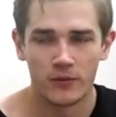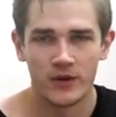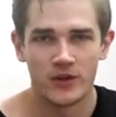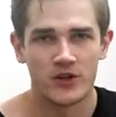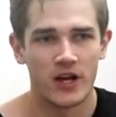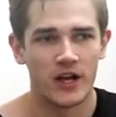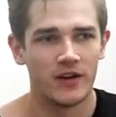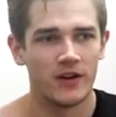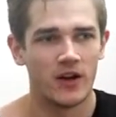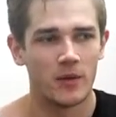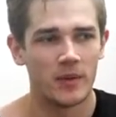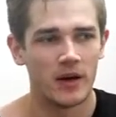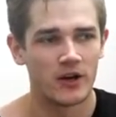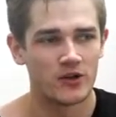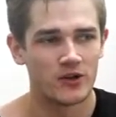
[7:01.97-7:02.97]
which ended
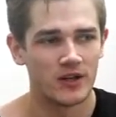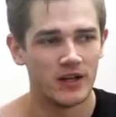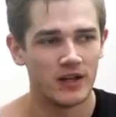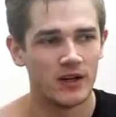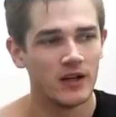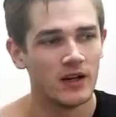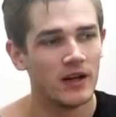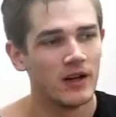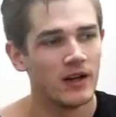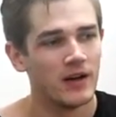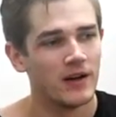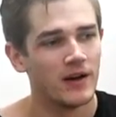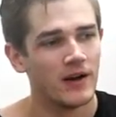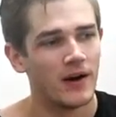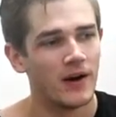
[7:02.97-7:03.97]
up actually
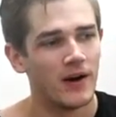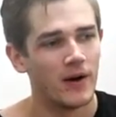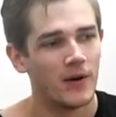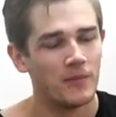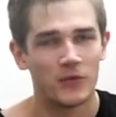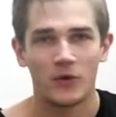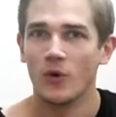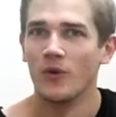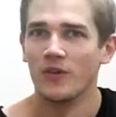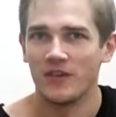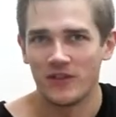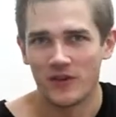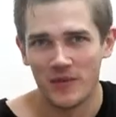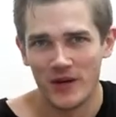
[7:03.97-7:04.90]
causing some